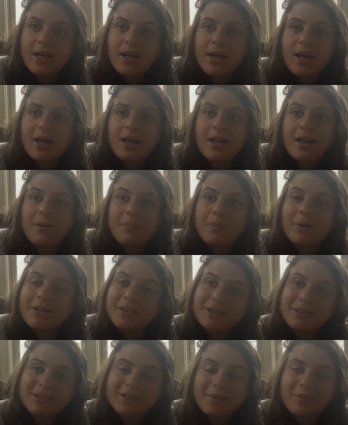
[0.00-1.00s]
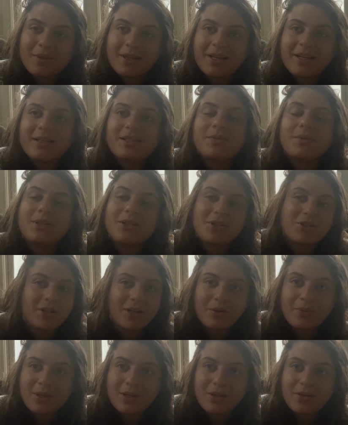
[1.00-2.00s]
and I purchased some things, which I'll share
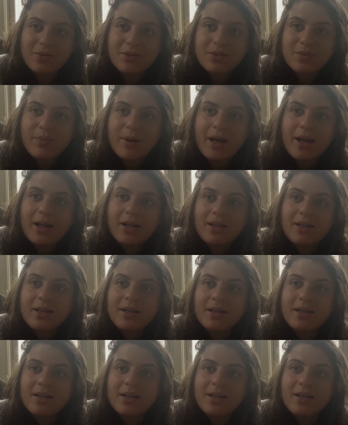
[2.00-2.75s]
with you as well.